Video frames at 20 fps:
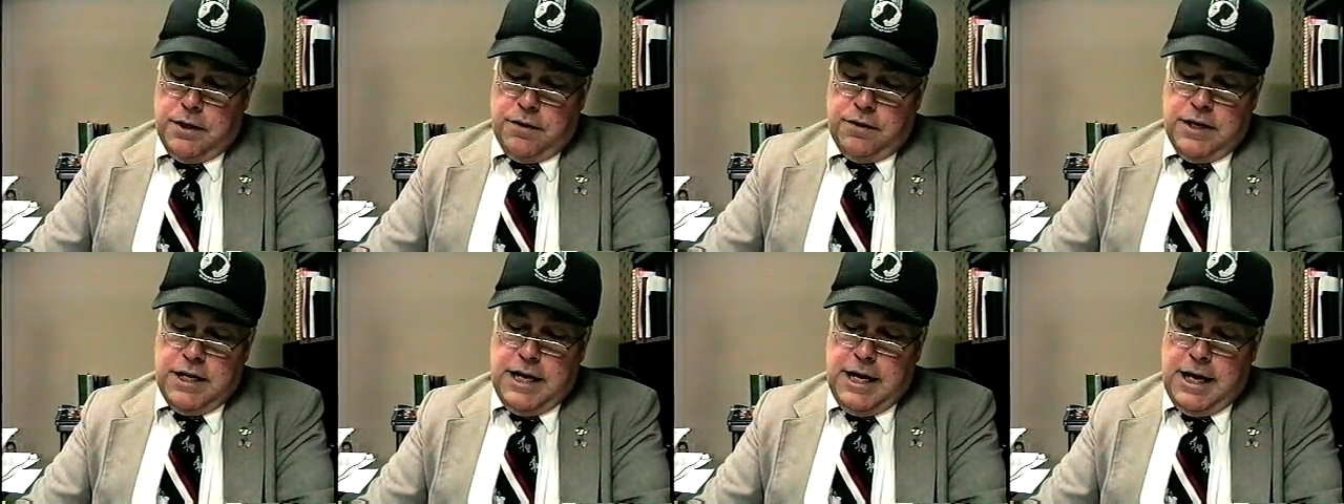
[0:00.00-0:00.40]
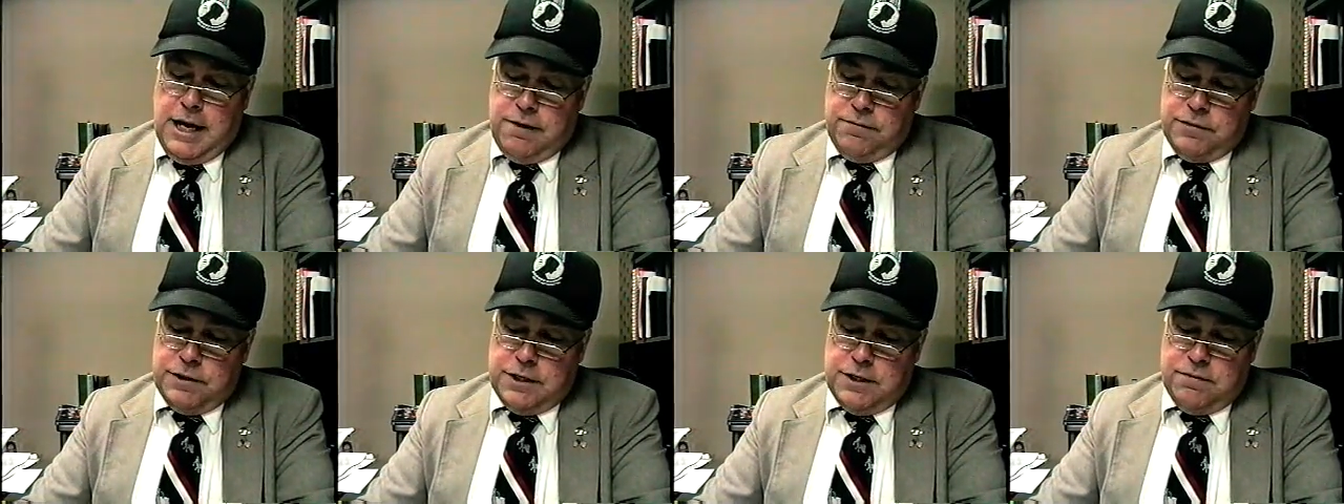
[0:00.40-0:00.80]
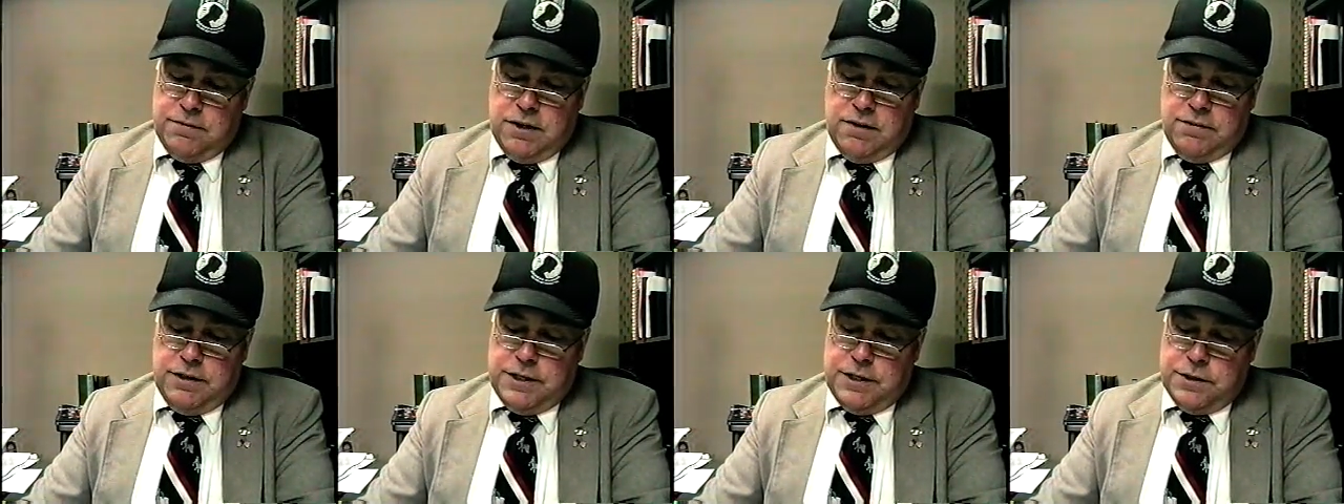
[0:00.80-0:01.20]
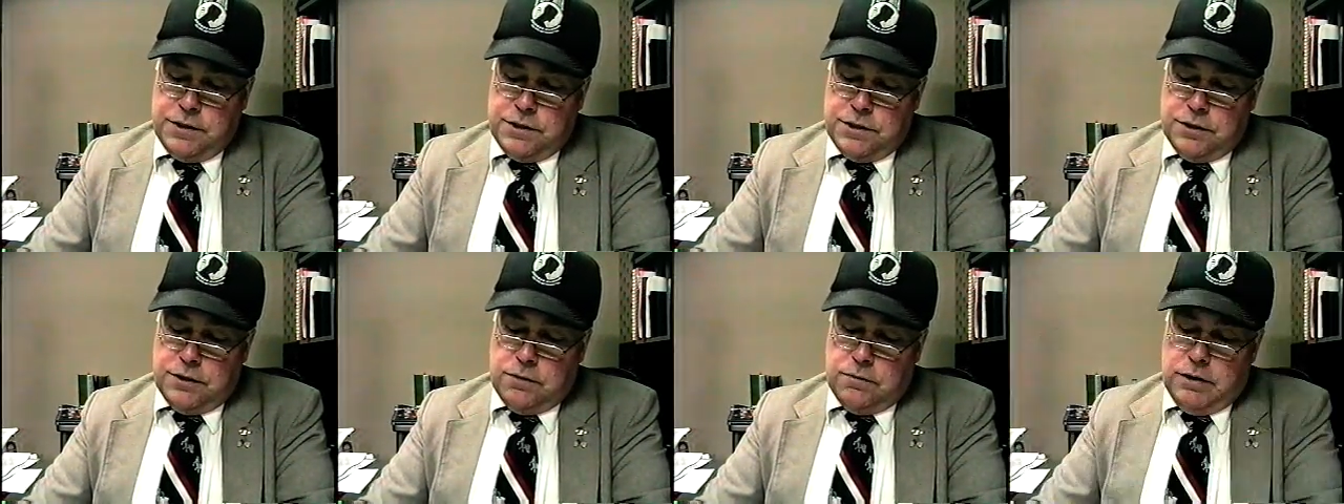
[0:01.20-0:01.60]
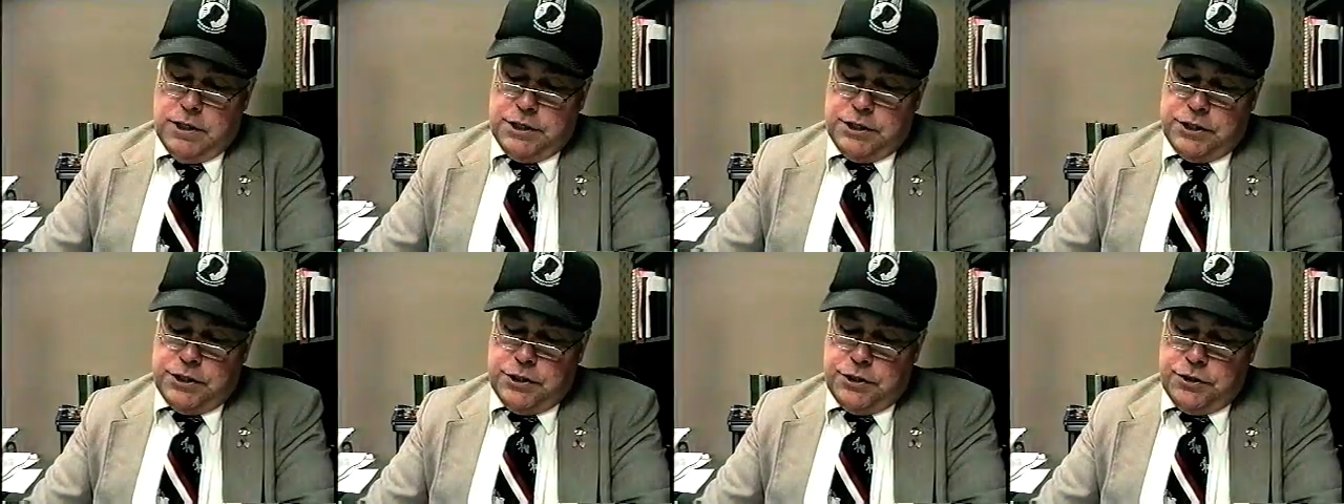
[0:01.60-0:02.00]
They have to give every
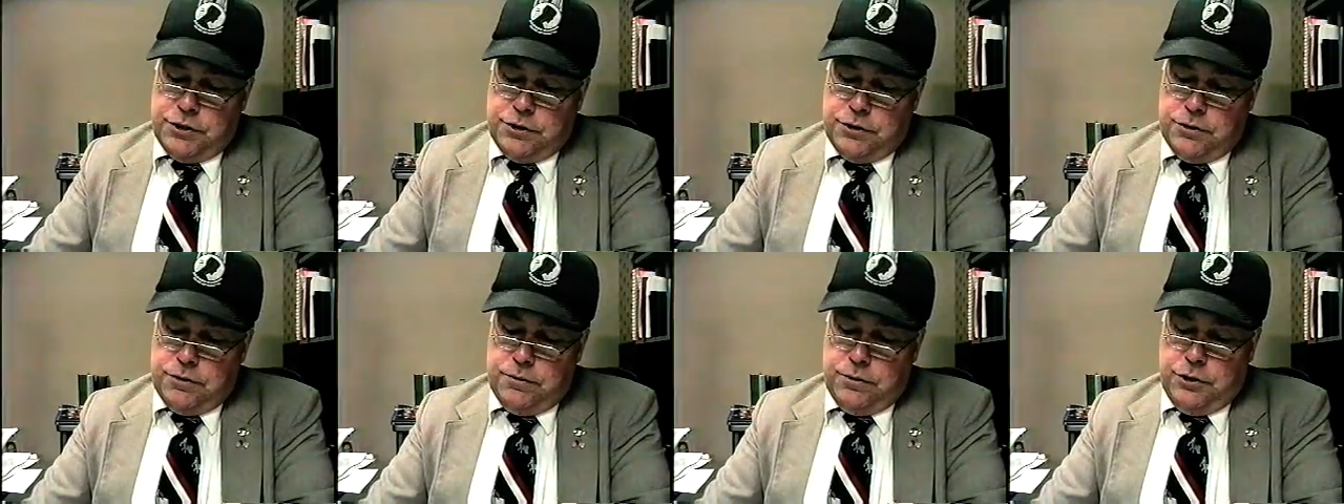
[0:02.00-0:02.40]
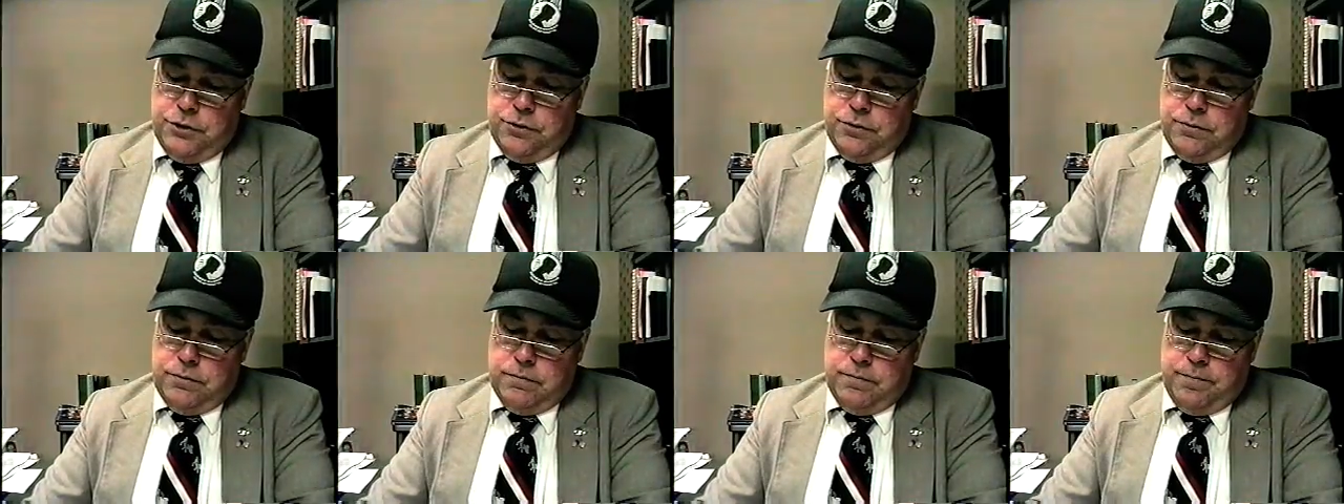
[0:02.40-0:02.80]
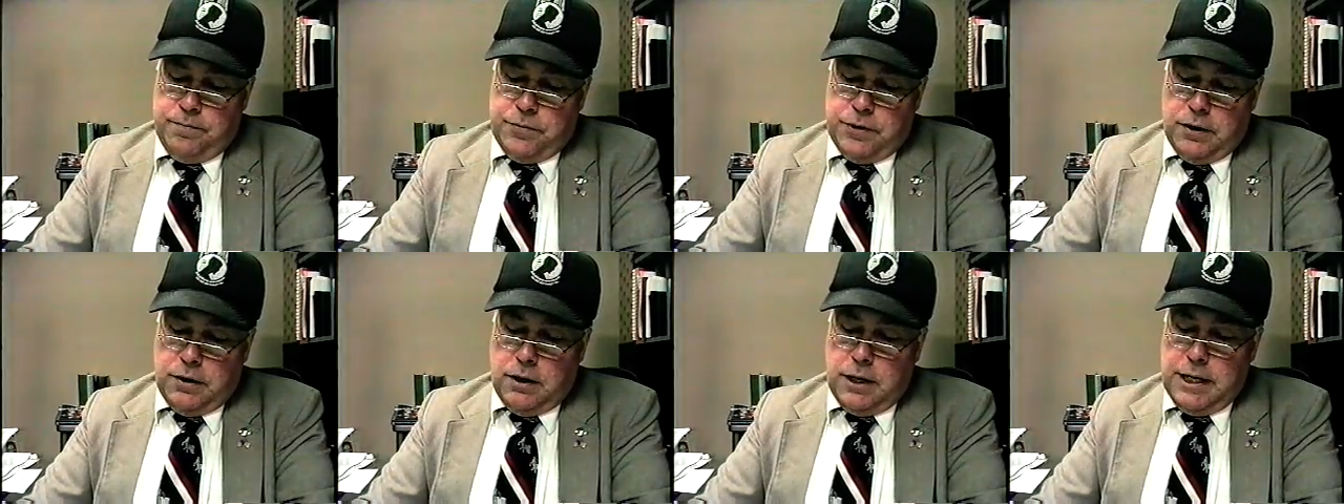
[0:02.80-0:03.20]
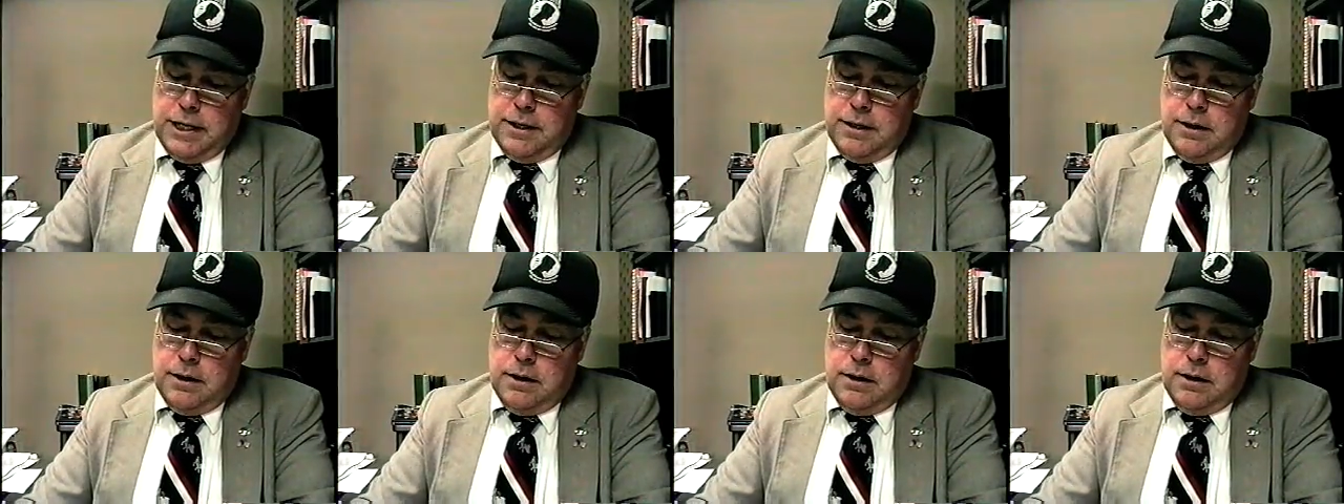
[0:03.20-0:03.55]
consideration to you, all right?